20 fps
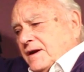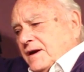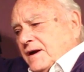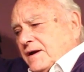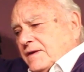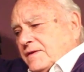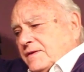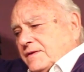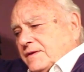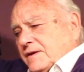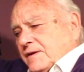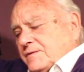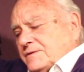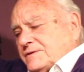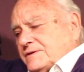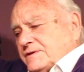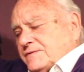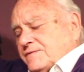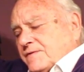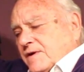and there was
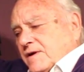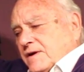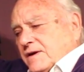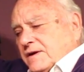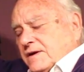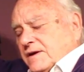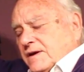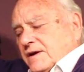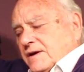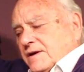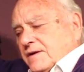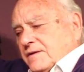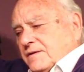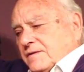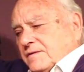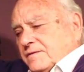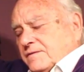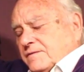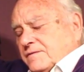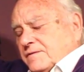this very
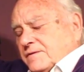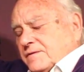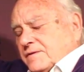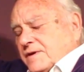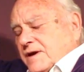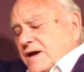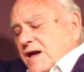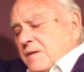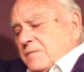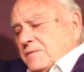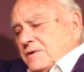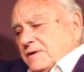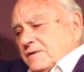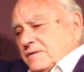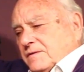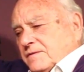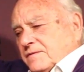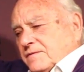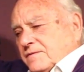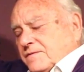
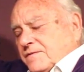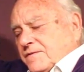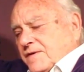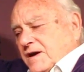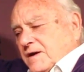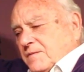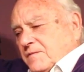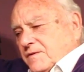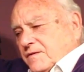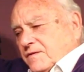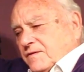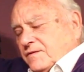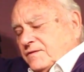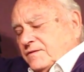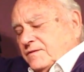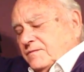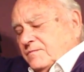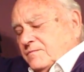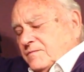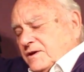eminent,
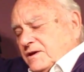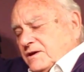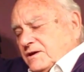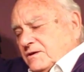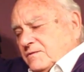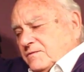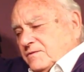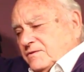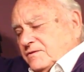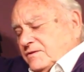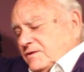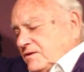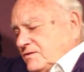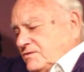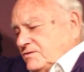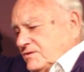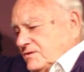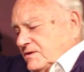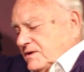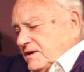famous medium and
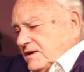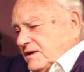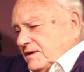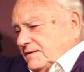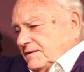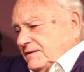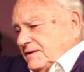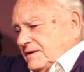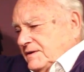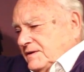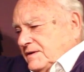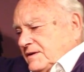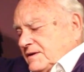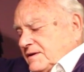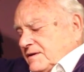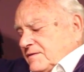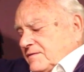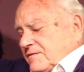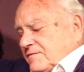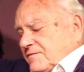teacher there,
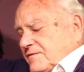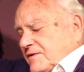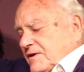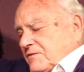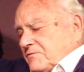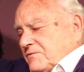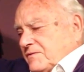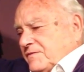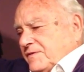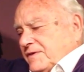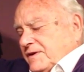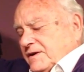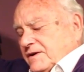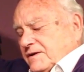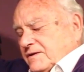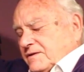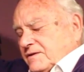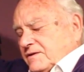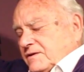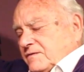very
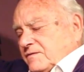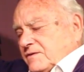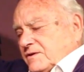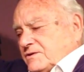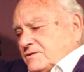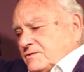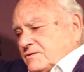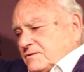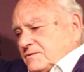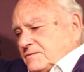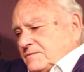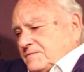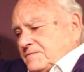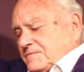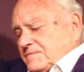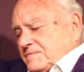revered individual.